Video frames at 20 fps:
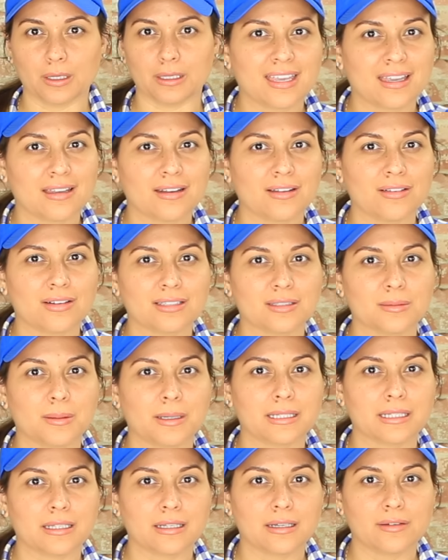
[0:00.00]
Thing I noticed
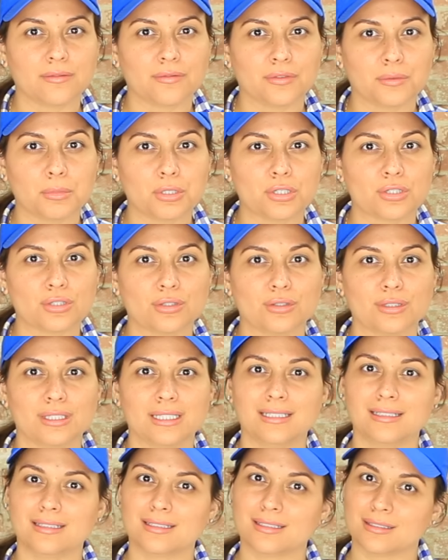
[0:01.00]
about that infomercial
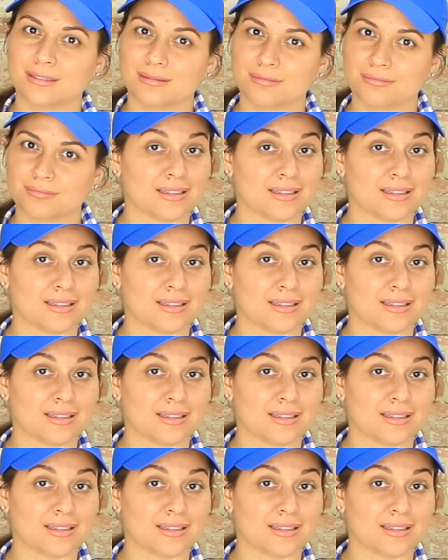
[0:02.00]
is